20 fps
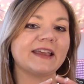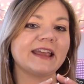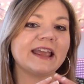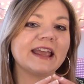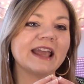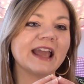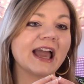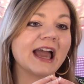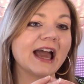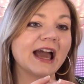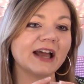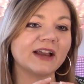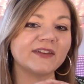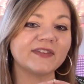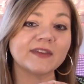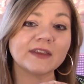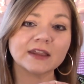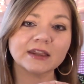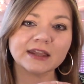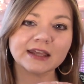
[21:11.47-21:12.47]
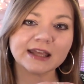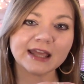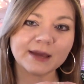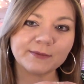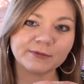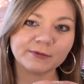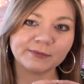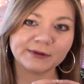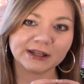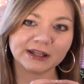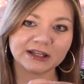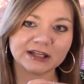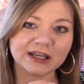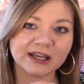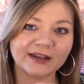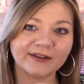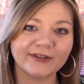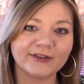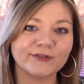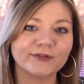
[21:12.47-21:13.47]
he has healing
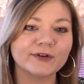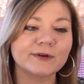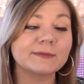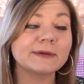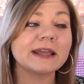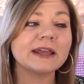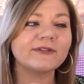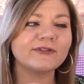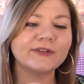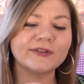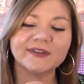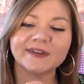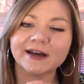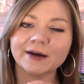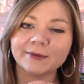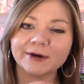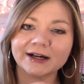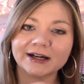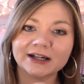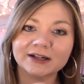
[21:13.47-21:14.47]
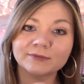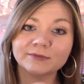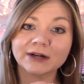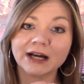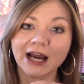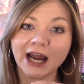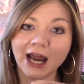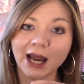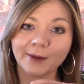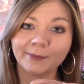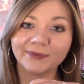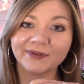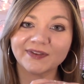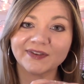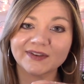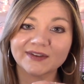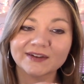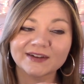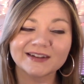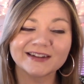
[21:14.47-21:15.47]
capabilities from Kifu-sama, perhaps.